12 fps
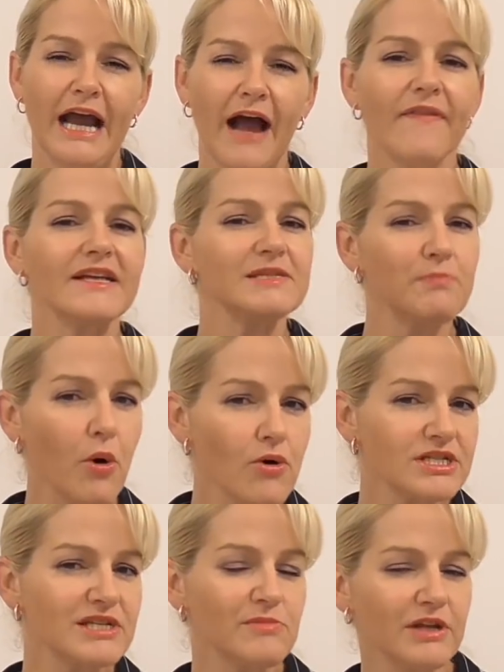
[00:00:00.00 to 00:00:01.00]
And that's
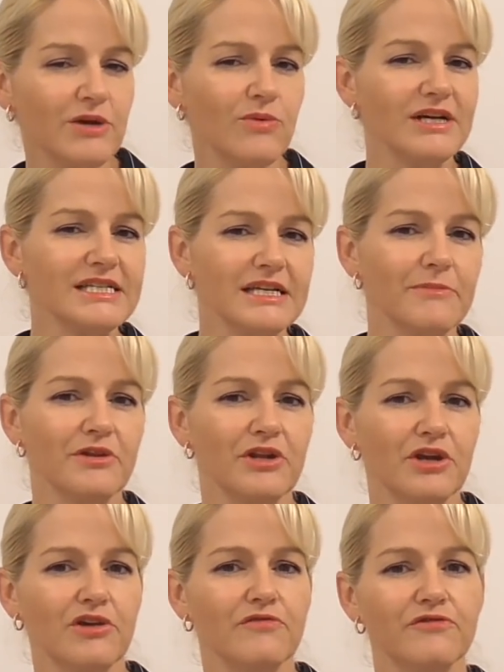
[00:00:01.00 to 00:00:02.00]
possibly where some of
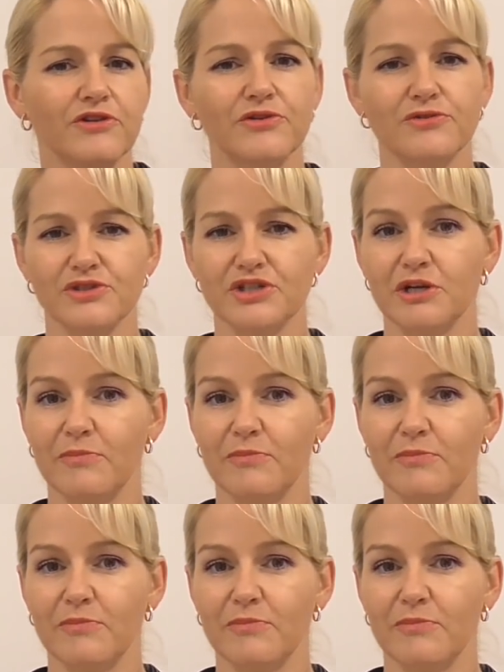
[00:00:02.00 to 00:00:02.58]
the confusion